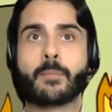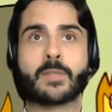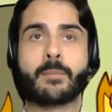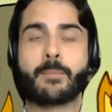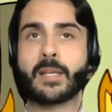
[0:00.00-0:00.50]

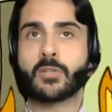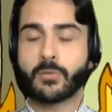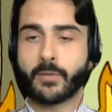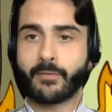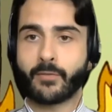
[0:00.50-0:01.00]
to make
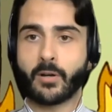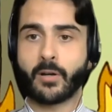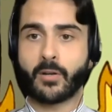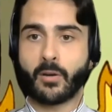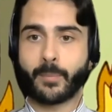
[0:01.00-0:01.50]
sure they've got
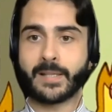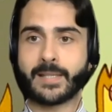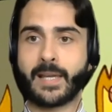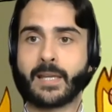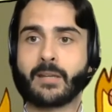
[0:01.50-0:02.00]
a copy
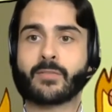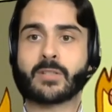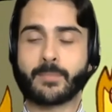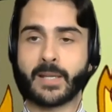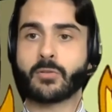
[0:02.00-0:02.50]

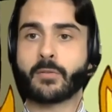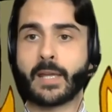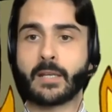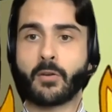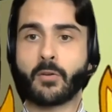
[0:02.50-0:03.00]
saved, to make sure
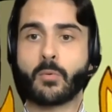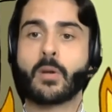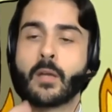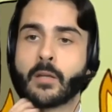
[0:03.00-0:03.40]
they know,